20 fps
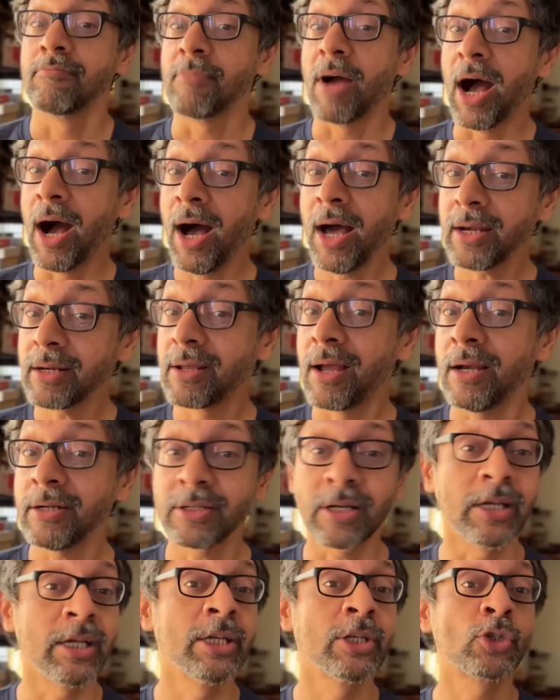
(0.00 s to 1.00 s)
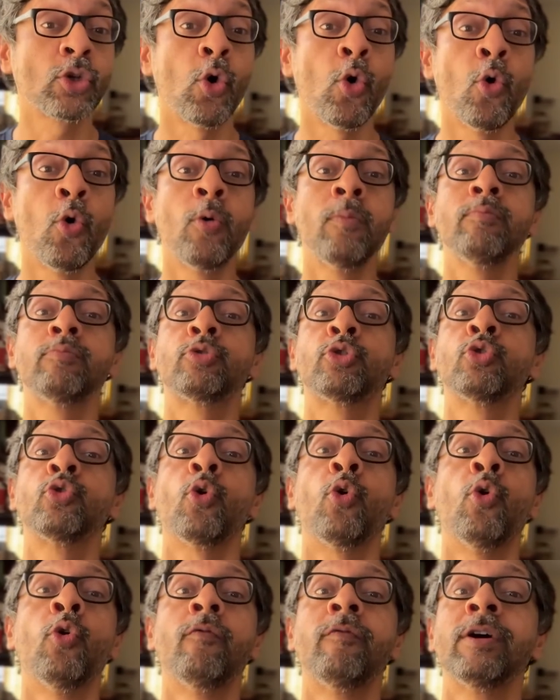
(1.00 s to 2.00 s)
Our gut is home to
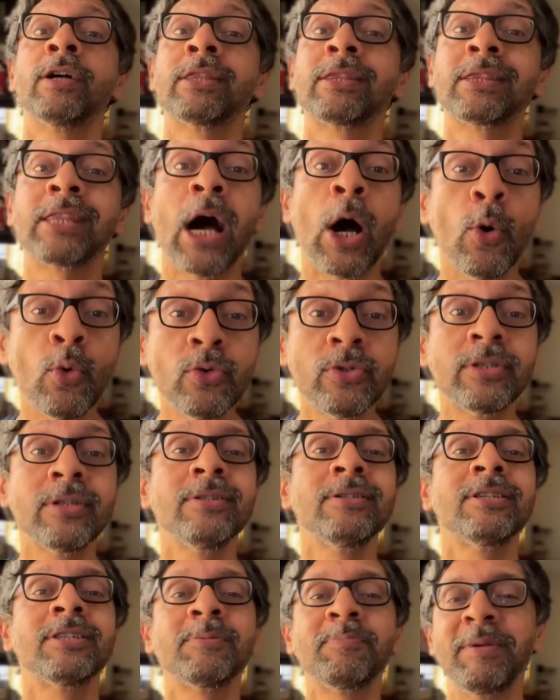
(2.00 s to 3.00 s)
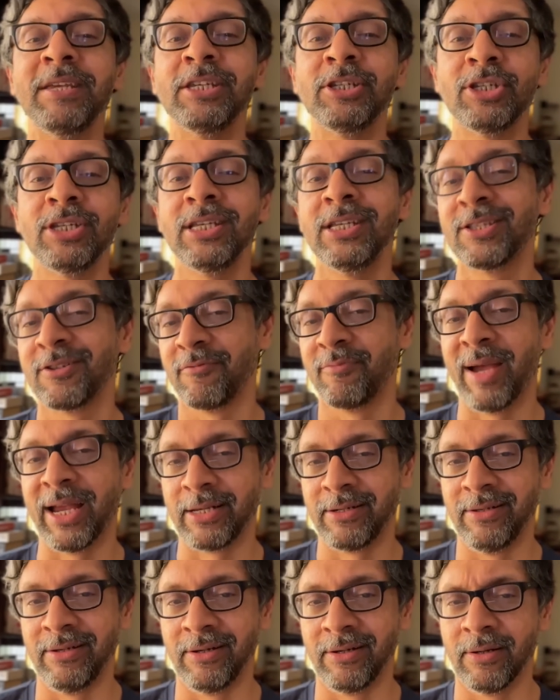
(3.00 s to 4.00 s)
over 1,000 species of
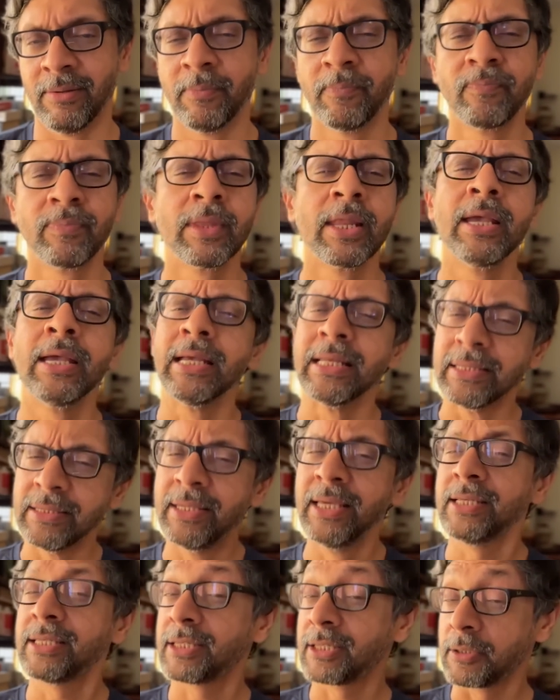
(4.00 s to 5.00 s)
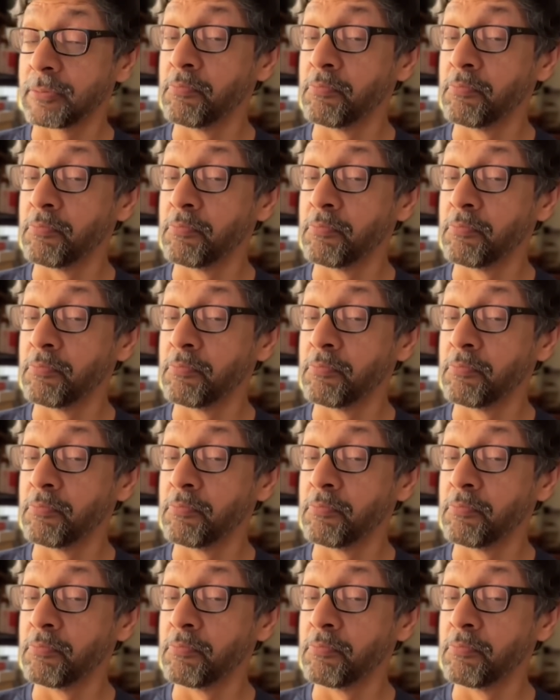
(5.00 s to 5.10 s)
bacteria. This